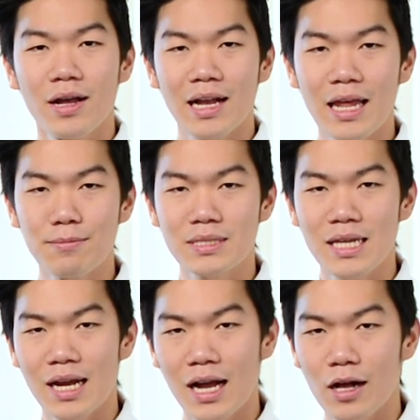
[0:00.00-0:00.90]
claps
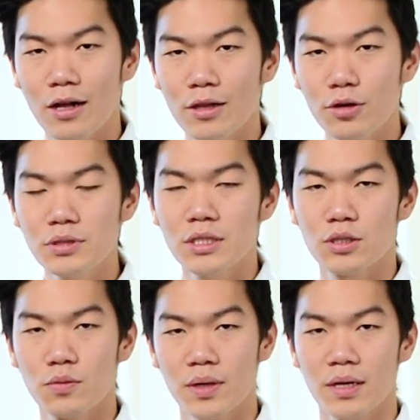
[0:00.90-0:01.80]
that are closer
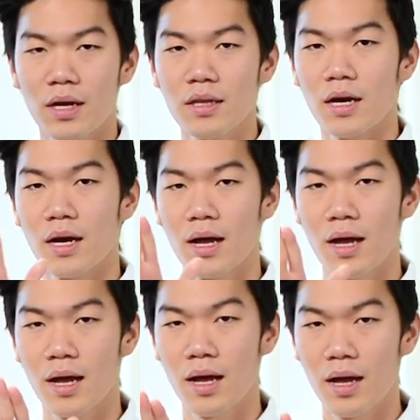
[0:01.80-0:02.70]
to one another.
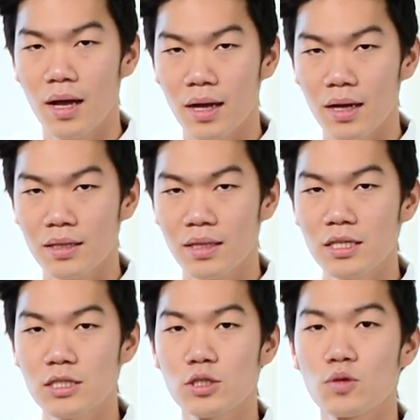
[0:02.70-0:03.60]

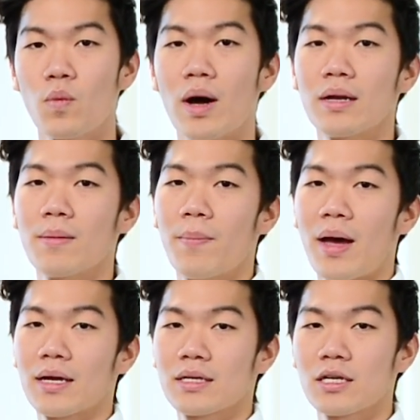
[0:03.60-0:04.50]
This one
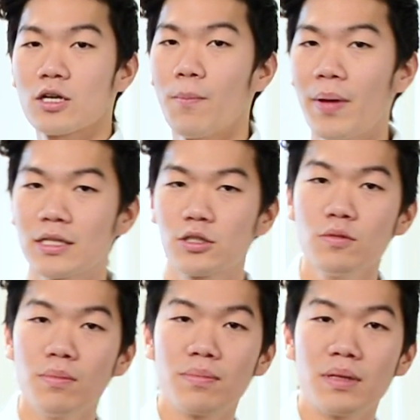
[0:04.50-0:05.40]
back compared to
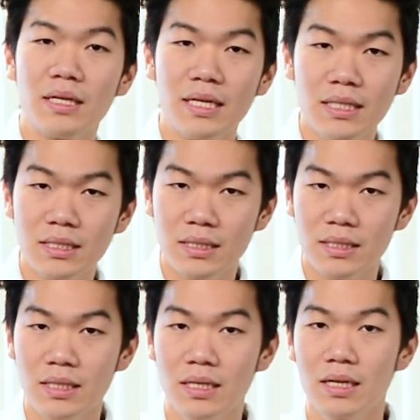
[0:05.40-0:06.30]
please
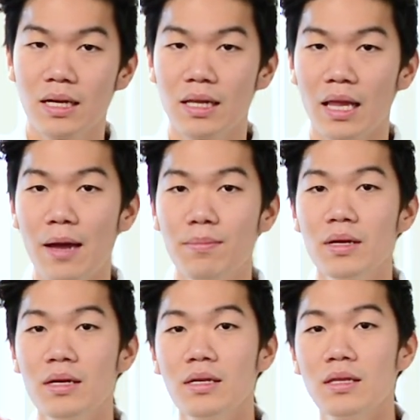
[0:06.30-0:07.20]
clap
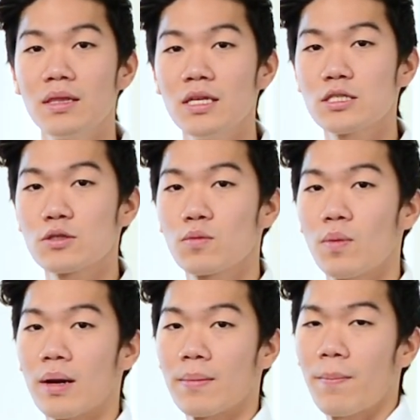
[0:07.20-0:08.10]
this
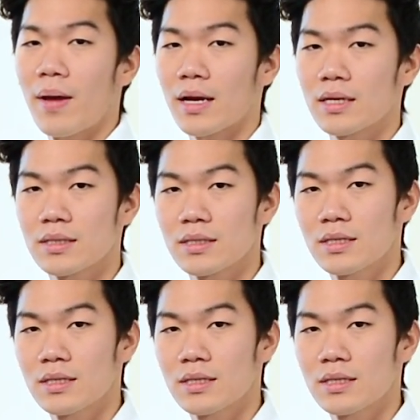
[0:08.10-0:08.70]
one back.